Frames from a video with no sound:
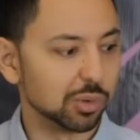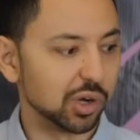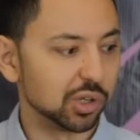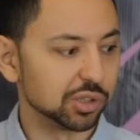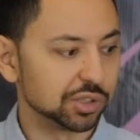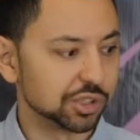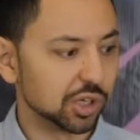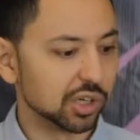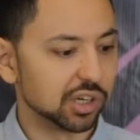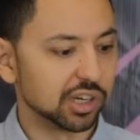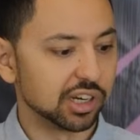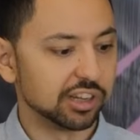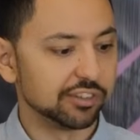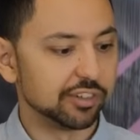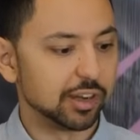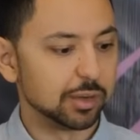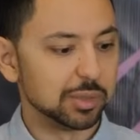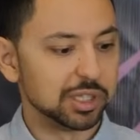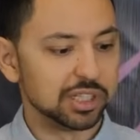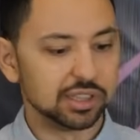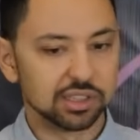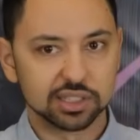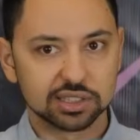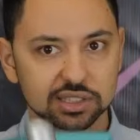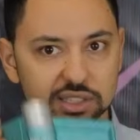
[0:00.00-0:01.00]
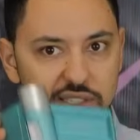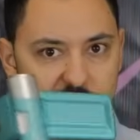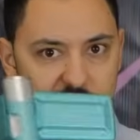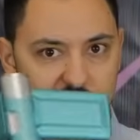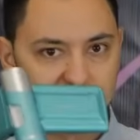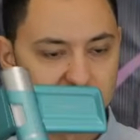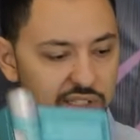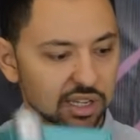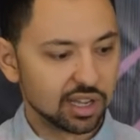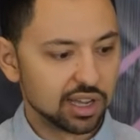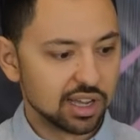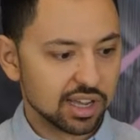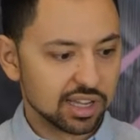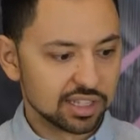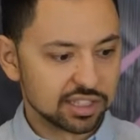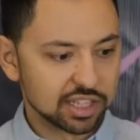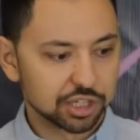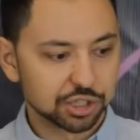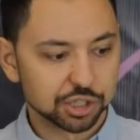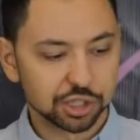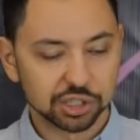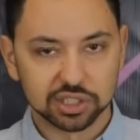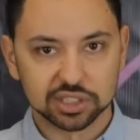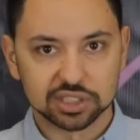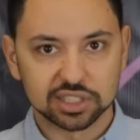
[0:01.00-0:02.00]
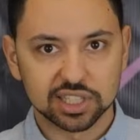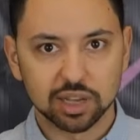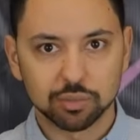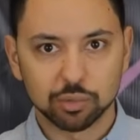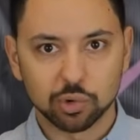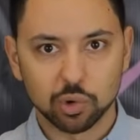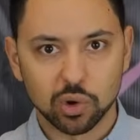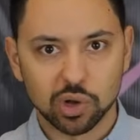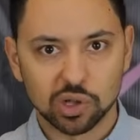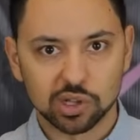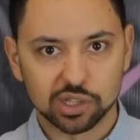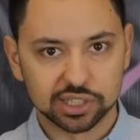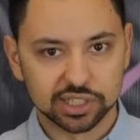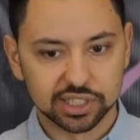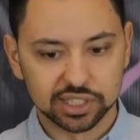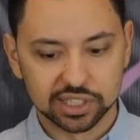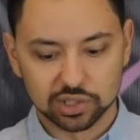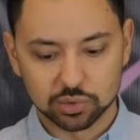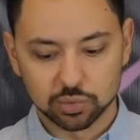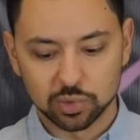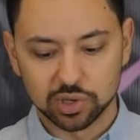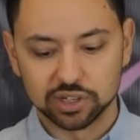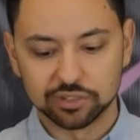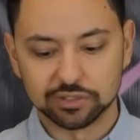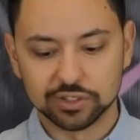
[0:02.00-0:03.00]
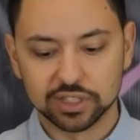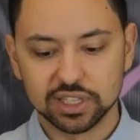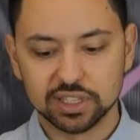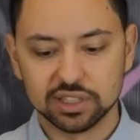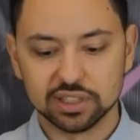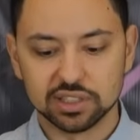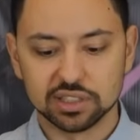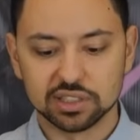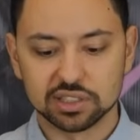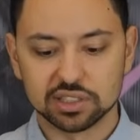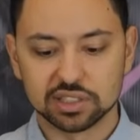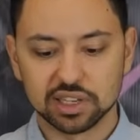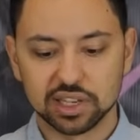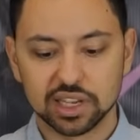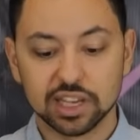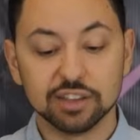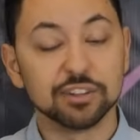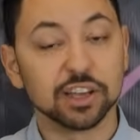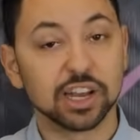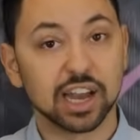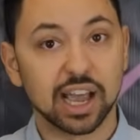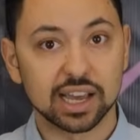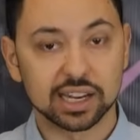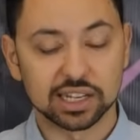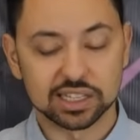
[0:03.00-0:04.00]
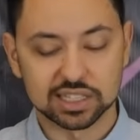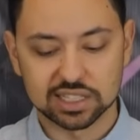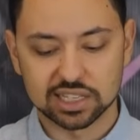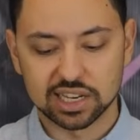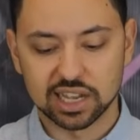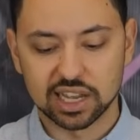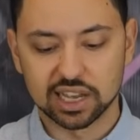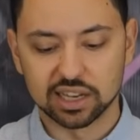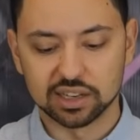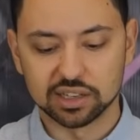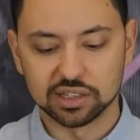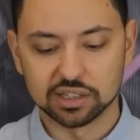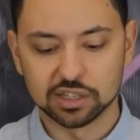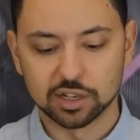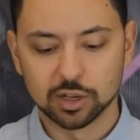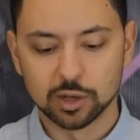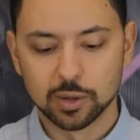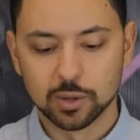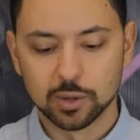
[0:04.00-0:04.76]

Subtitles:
alternative. I mean, this is essentially the same quality as one of these if it had a stand.